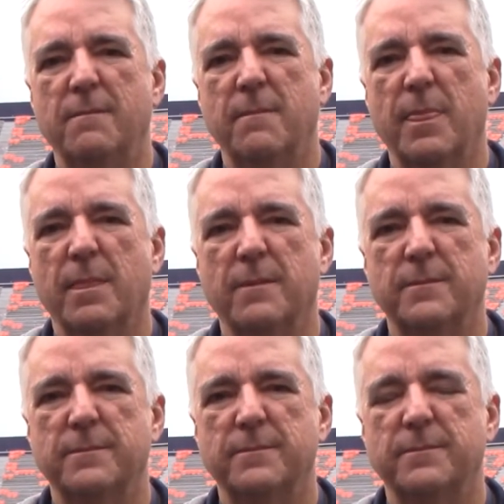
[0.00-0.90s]

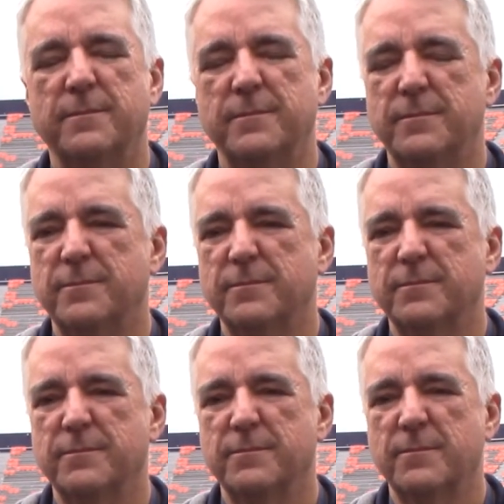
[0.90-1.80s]

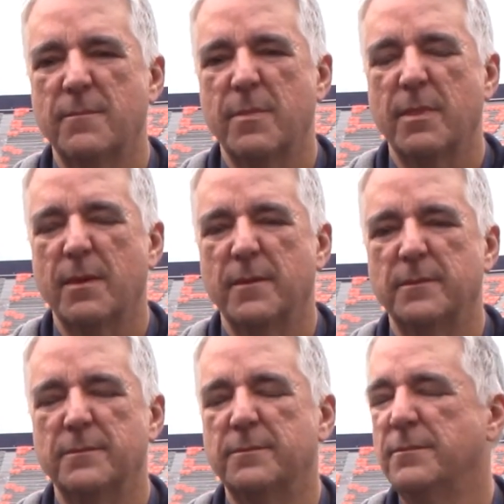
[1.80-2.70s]

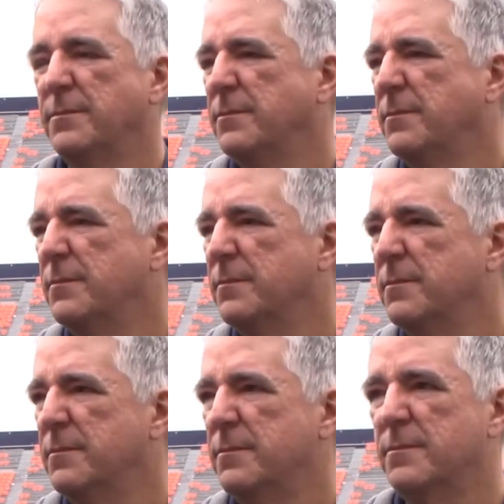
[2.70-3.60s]

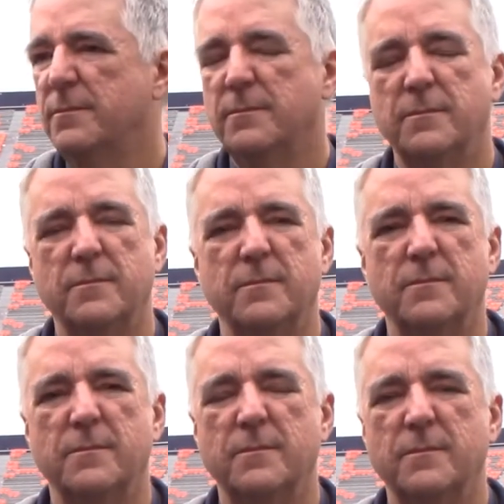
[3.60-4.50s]

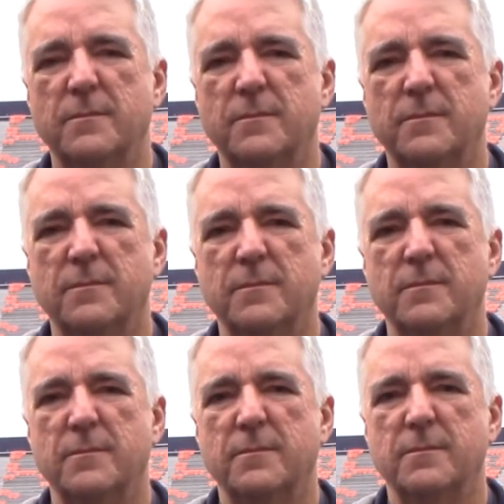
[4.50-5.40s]

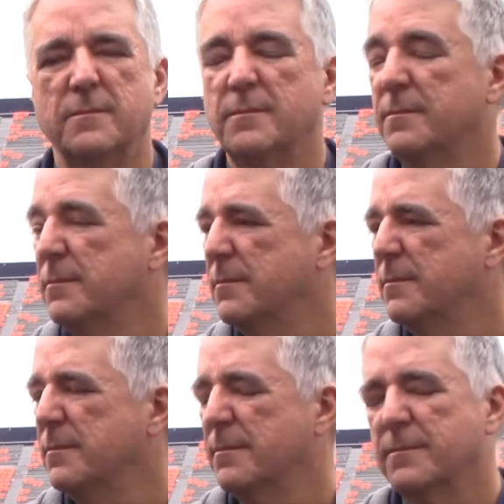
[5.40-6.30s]

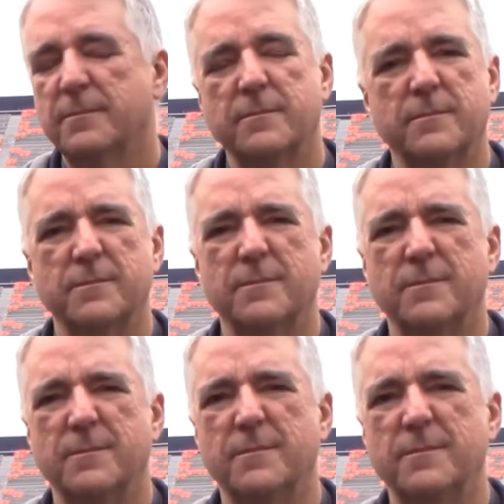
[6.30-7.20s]

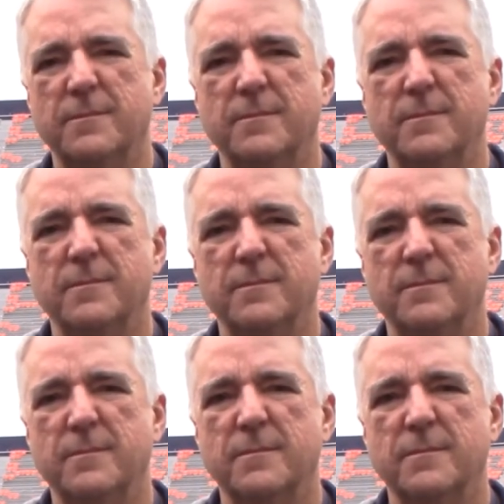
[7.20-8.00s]
[no speech]